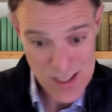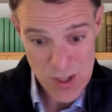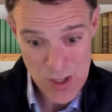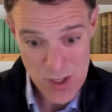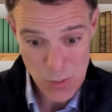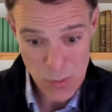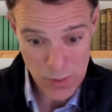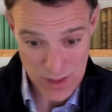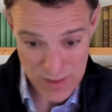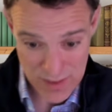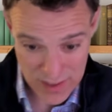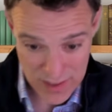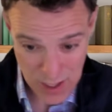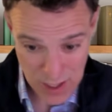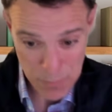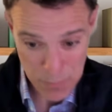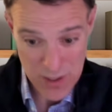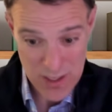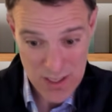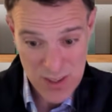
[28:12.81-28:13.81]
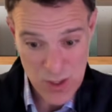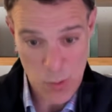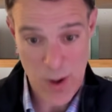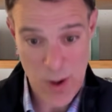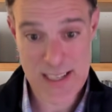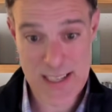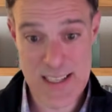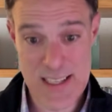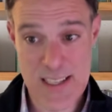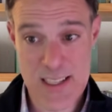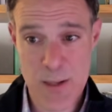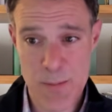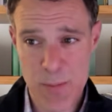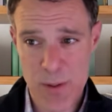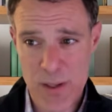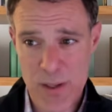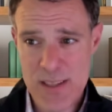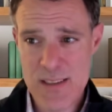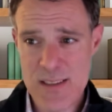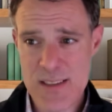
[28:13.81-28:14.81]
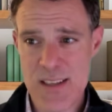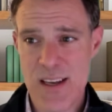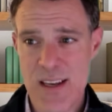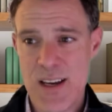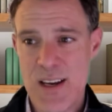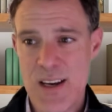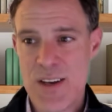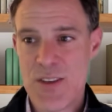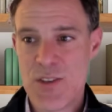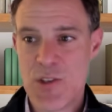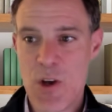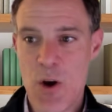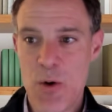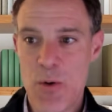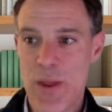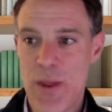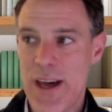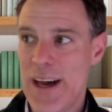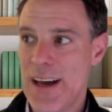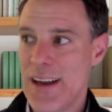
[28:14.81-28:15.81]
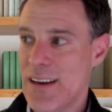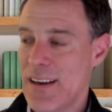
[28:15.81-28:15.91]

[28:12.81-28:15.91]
within the company and the right disciplines, so that